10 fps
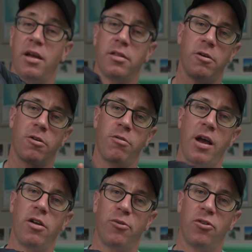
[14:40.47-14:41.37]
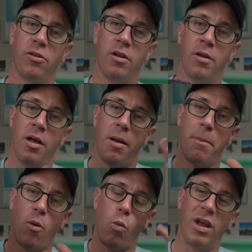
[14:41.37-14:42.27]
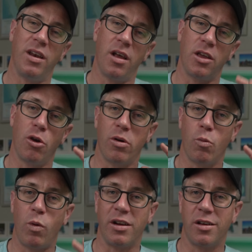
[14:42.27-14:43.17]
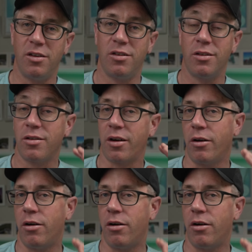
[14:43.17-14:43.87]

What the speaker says: and they're a great option But when you're in wet conditions, like it